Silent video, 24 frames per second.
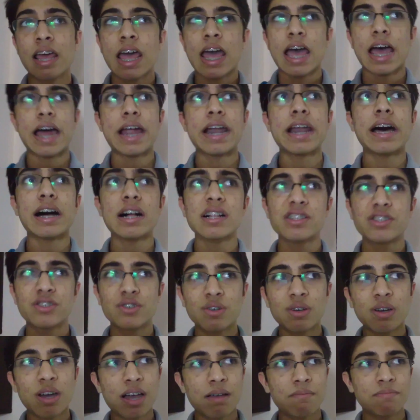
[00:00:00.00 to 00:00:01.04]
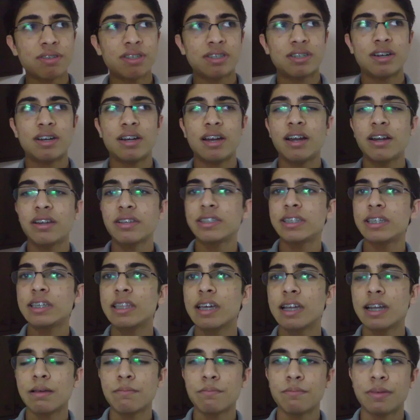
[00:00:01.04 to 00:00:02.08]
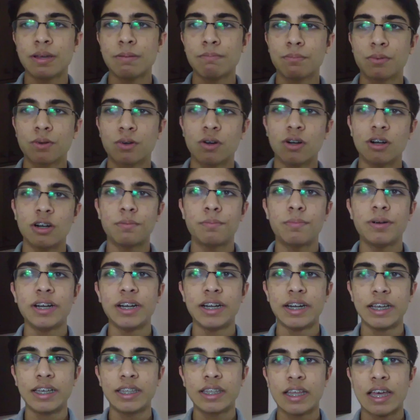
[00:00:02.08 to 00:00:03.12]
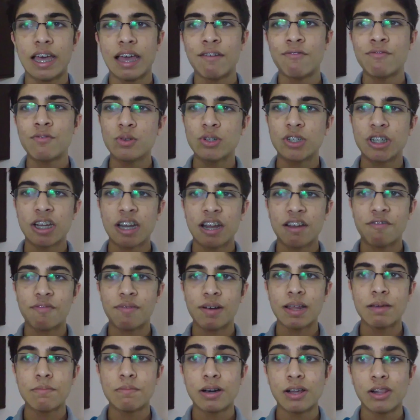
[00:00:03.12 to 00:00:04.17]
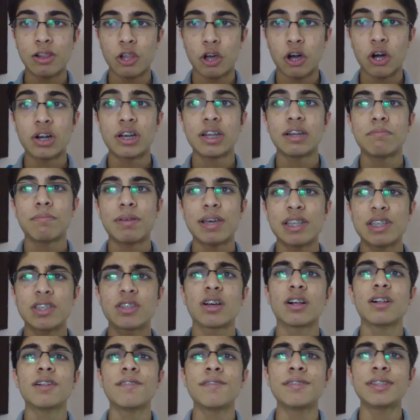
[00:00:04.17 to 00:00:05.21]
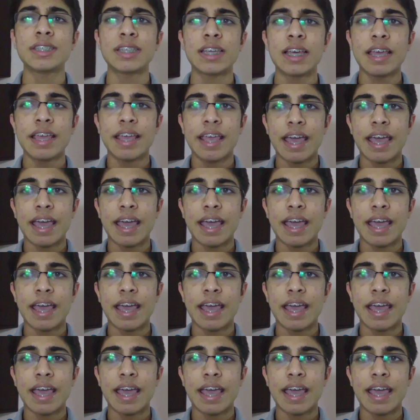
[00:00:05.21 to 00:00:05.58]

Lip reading: And also, I'm starting to see that I'm incorporating the F2 Gen F prime a lot in my solves,